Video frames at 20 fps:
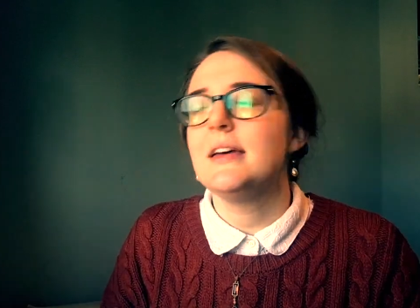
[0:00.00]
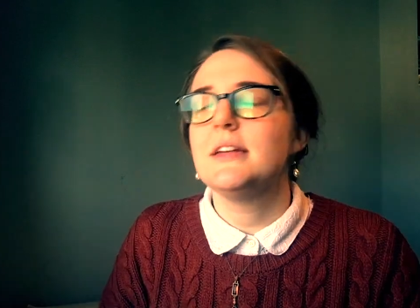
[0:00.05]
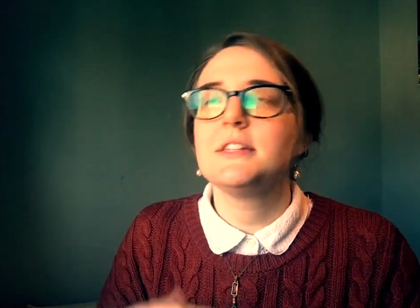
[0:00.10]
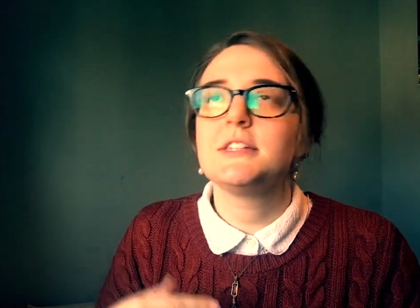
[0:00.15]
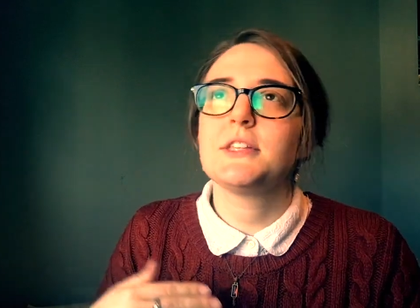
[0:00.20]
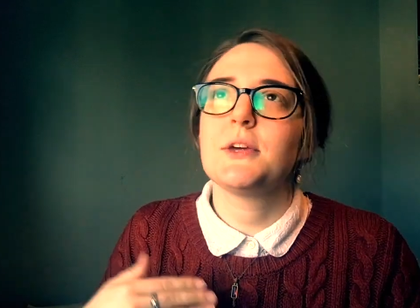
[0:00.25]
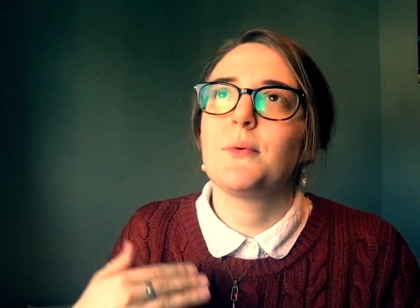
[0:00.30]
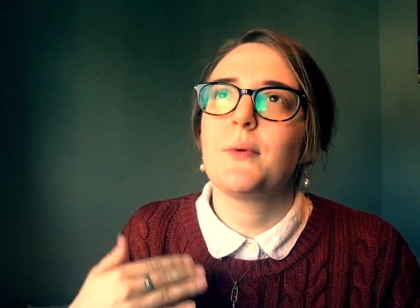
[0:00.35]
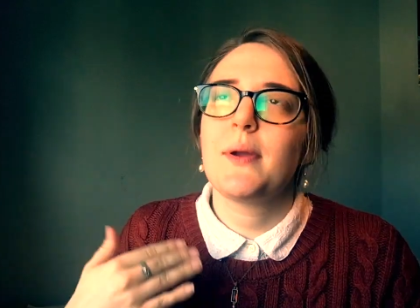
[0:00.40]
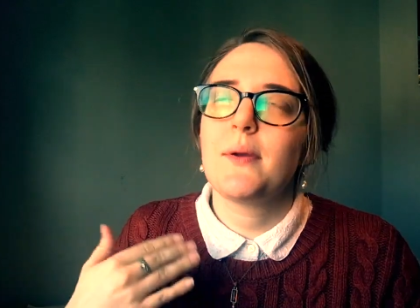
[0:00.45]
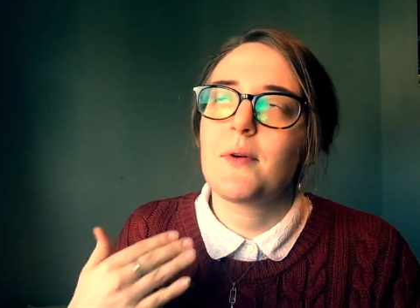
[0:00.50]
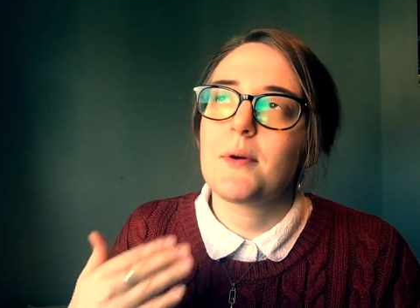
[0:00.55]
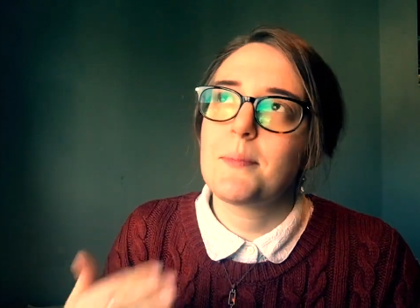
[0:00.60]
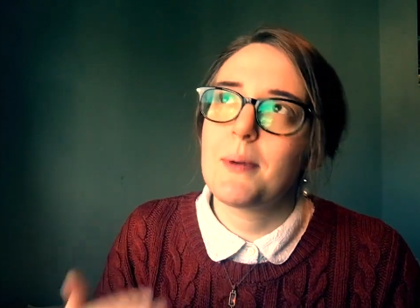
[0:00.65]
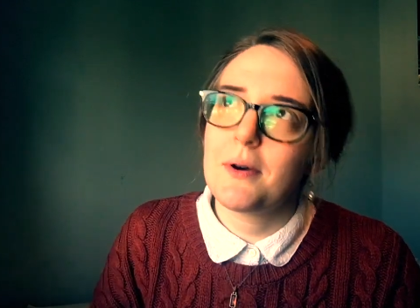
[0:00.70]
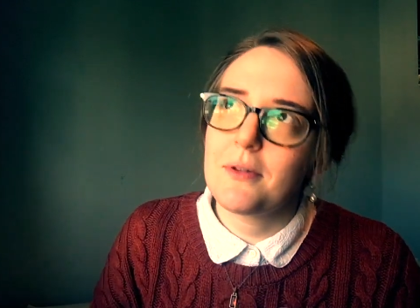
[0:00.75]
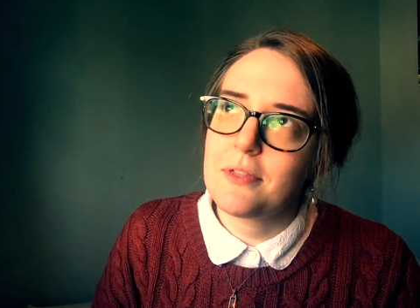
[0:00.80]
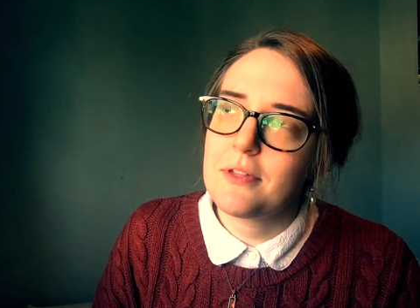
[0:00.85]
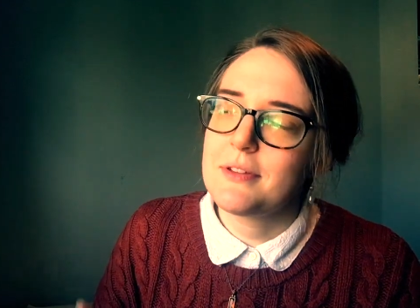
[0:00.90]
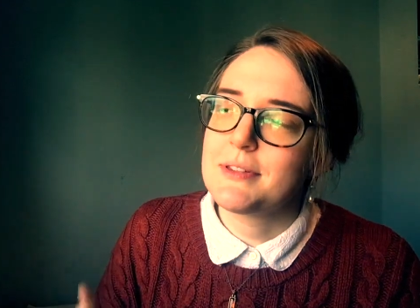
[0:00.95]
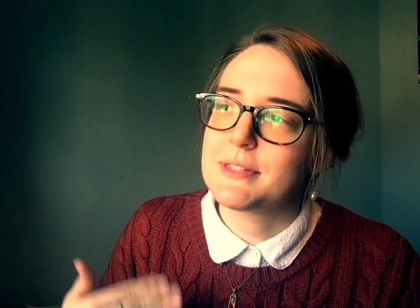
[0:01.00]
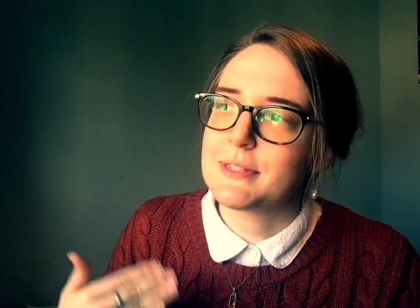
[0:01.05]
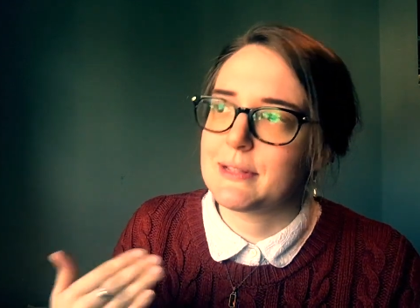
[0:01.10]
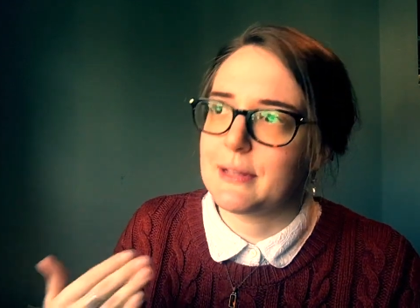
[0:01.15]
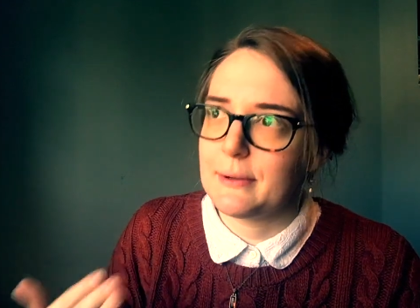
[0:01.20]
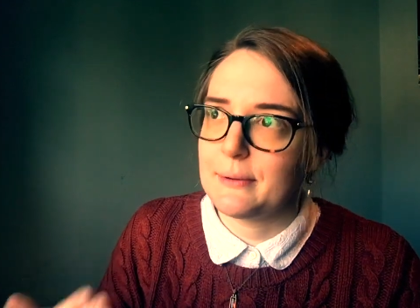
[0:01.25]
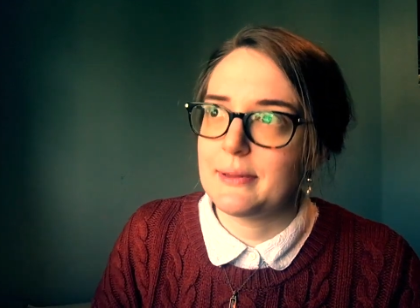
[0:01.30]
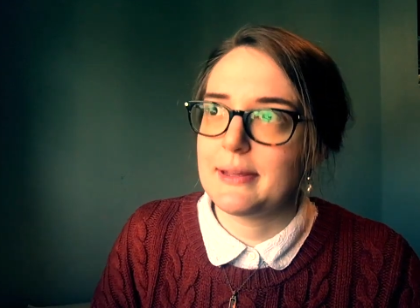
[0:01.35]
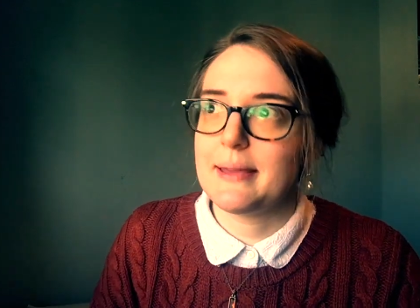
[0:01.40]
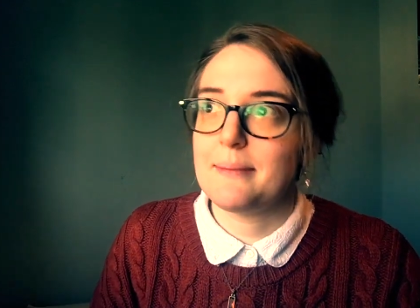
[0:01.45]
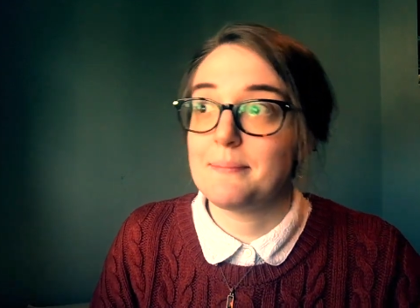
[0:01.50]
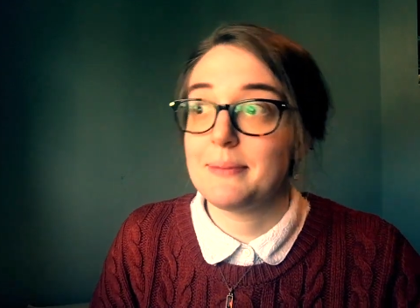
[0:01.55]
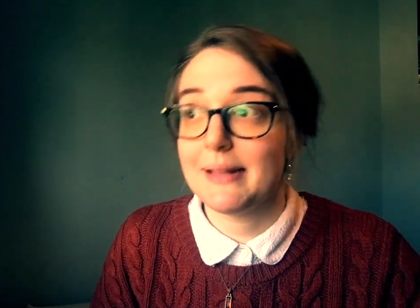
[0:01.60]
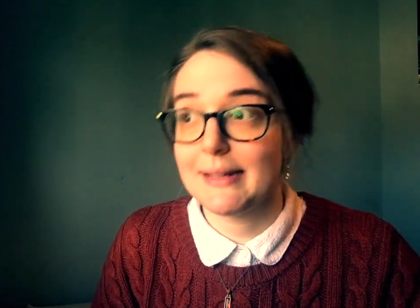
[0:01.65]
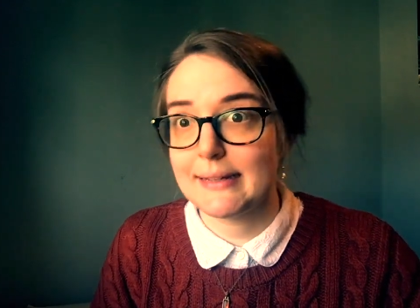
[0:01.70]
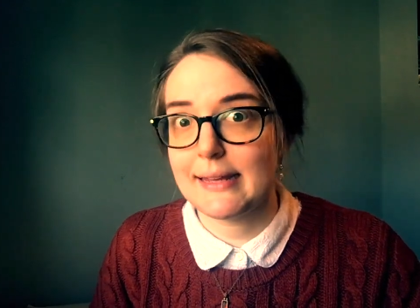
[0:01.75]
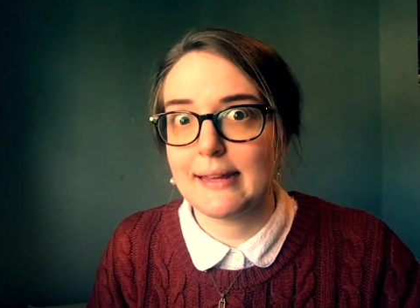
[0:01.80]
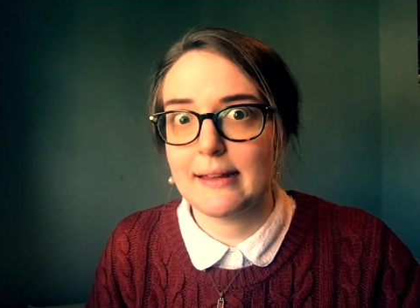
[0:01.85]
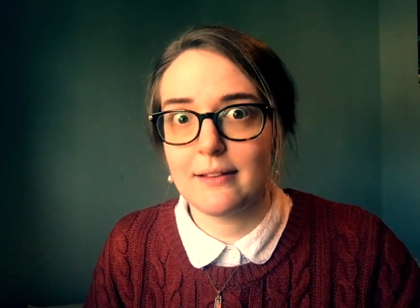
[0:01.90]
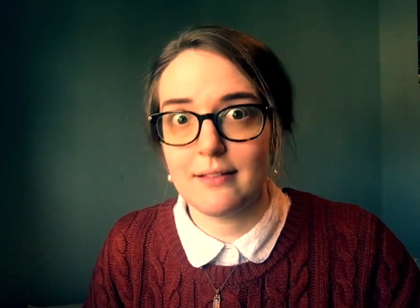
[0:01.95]
So we were both slowly
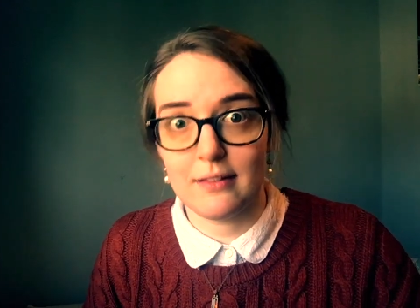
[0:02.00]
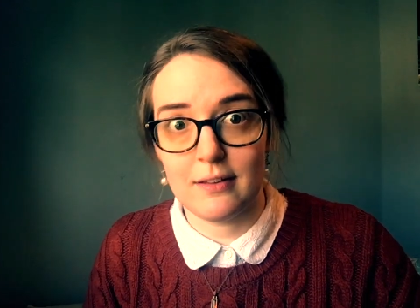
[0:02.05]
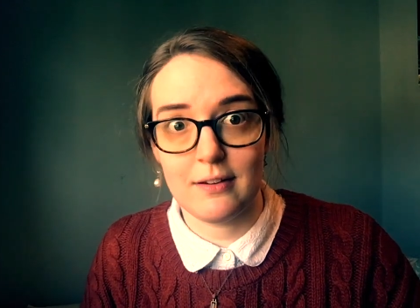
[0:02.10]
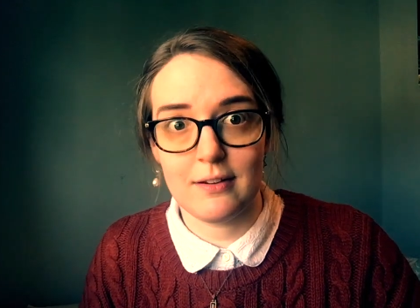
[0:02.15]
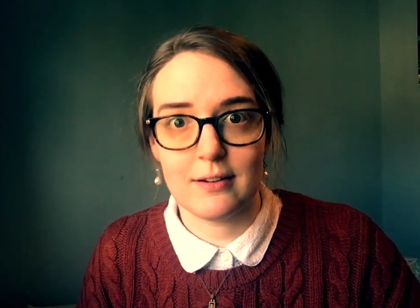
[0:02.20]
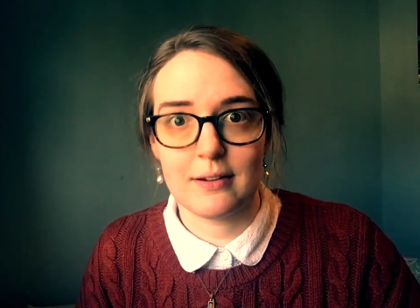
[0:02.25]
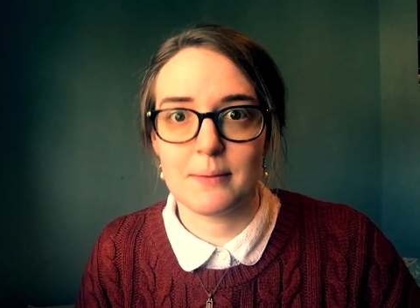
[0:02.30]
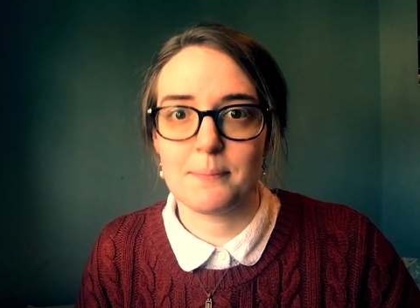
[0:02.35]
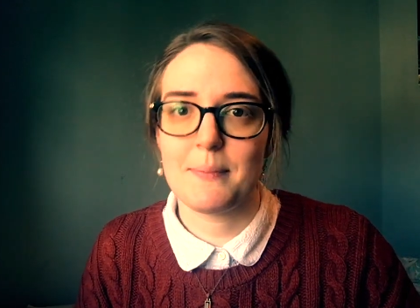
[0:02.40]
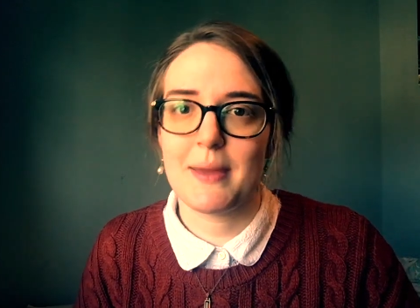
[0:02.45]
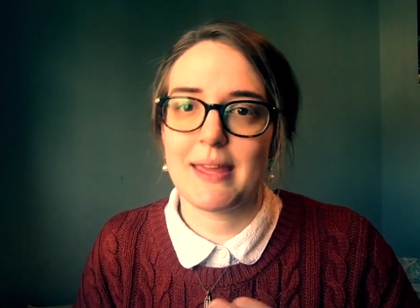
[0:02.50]
plugging along,